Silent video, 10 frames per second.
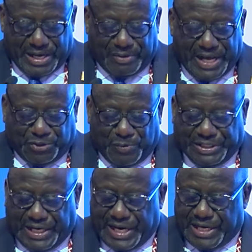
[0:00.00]
I'd like to
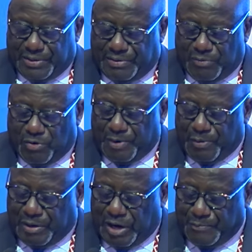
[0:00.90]
once again warmly
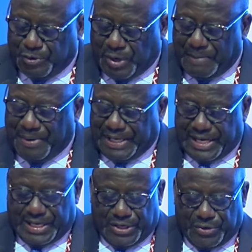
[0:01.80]
welcome you to
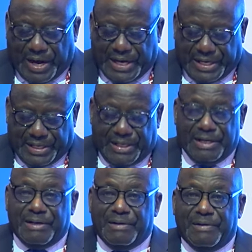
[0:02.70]
Kampala, Uganda.
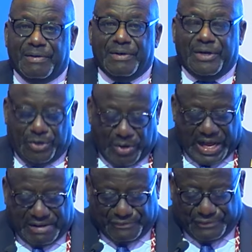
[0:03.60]
You'll
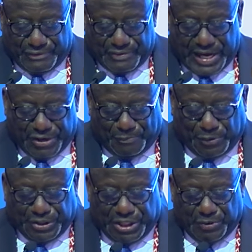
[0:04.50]
have an
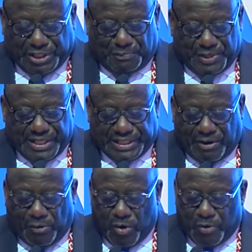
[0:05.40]
opportunity to experience
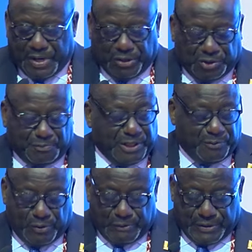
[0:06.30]
our warm and
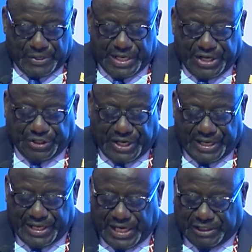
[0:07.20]
hospitable
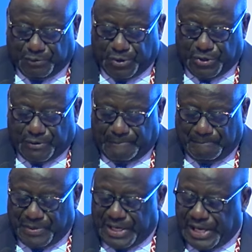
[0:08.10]
nature here at Munyonyo,
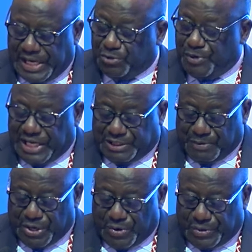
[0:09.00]
as well as
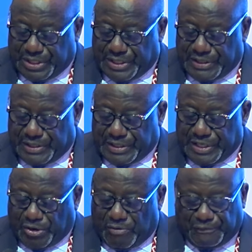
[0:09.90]
beyond
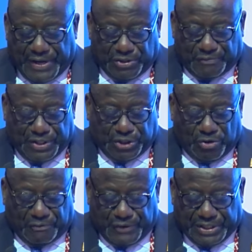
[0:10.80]
the confines of this
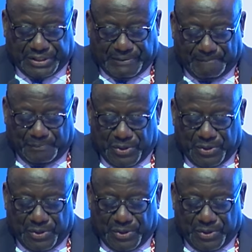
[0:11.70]
conference.